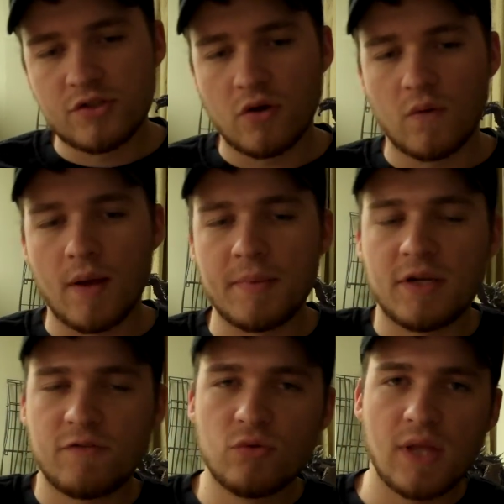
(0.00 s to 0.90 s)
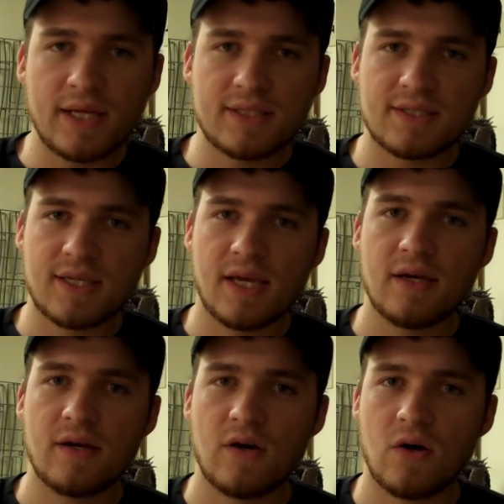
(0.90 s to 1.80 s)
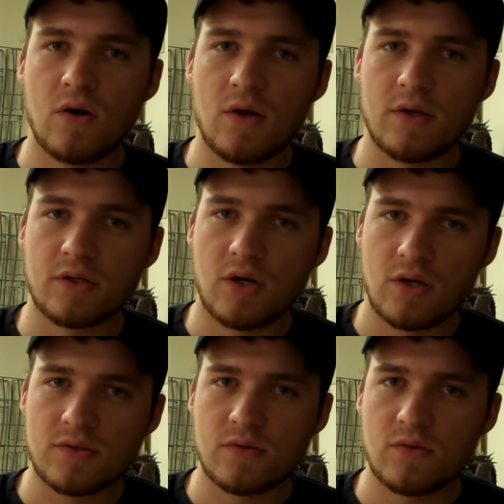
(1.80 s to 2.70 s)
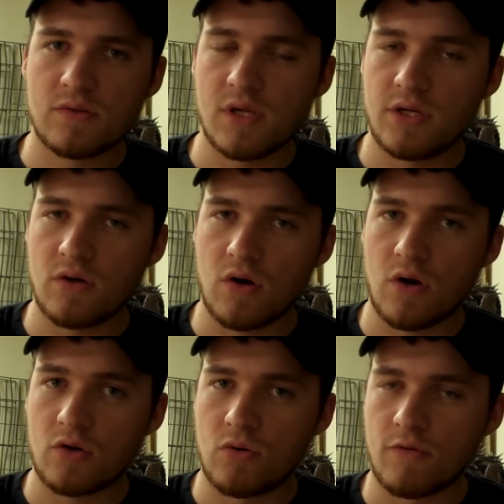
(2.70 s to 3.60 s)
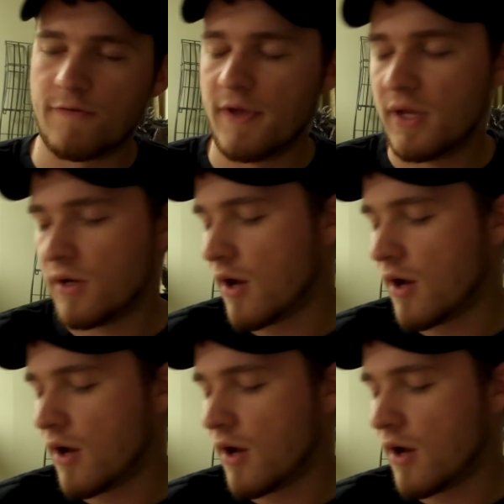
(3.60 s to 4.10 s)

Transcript: So, I mean, if you like Disgaea on consoles and you're a hardcore fan,